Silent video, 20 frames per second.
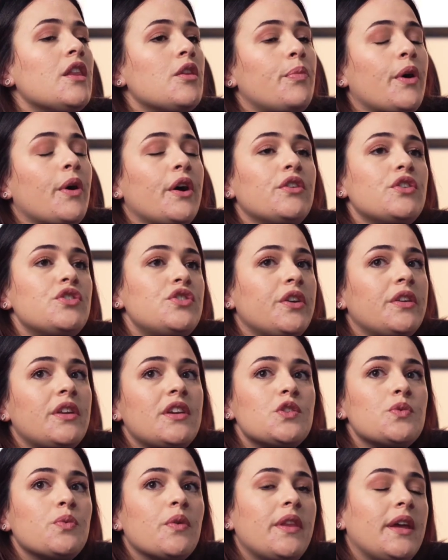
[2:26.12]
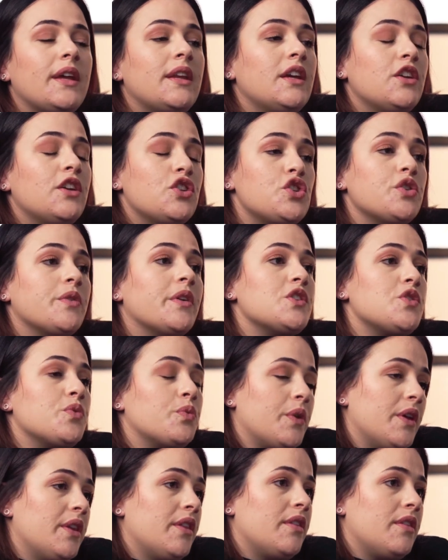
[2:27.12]
The bond attorneys will then issue us
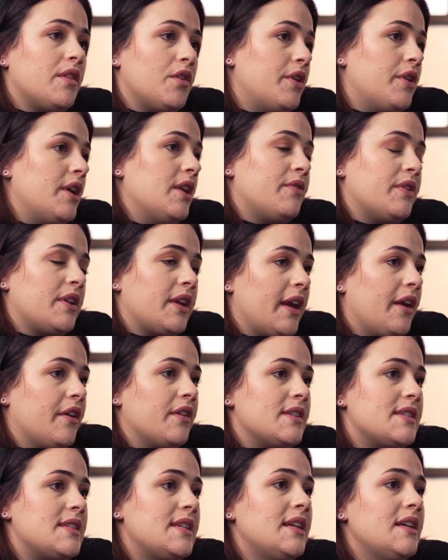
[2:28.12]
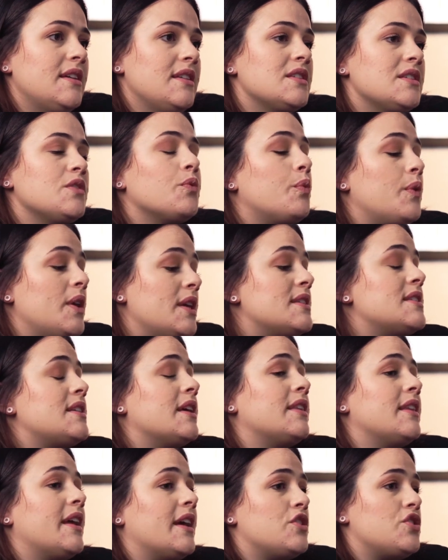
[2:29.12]
with the relevant guarantees. We
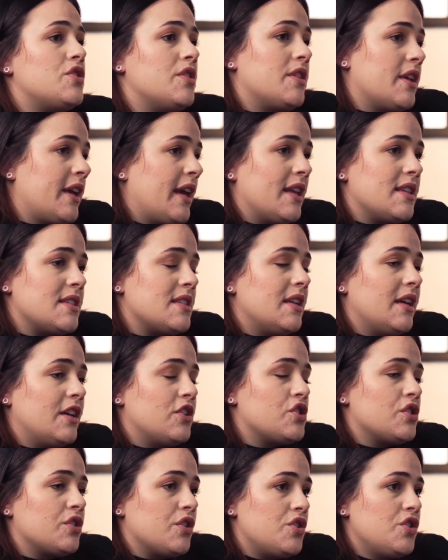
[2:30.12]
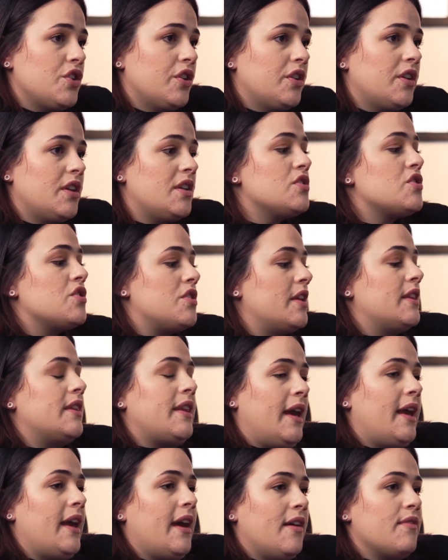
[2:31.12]
send that to the cancellation attorneys so that
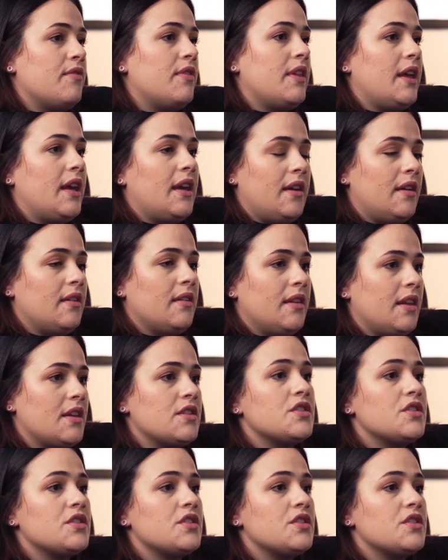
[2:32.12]
they have their